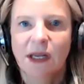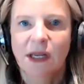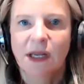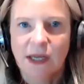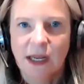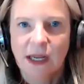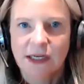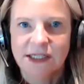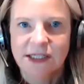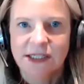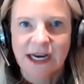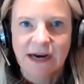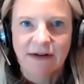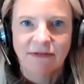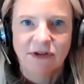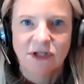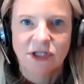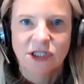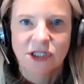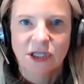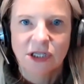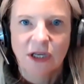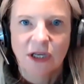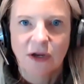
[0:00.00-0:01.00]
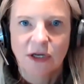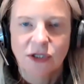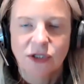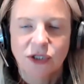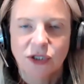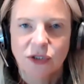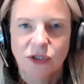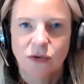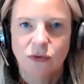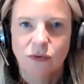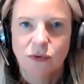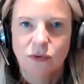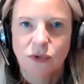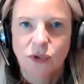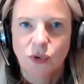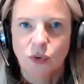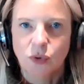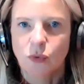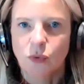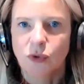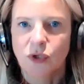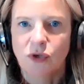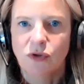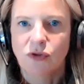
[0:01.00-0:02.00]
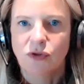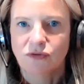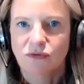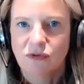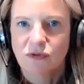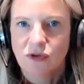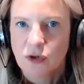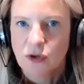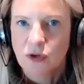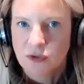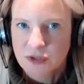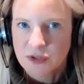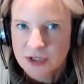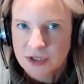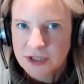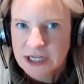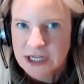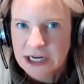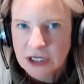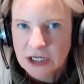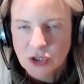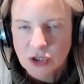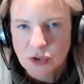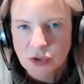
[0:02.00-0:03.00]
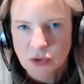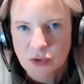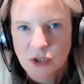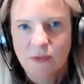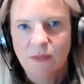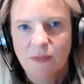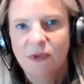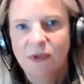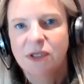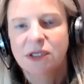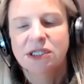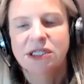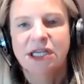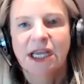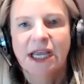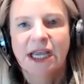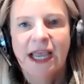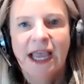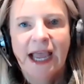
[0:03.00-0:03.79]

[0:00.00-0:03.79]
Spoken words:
and Darren's going to talk you through the consultation document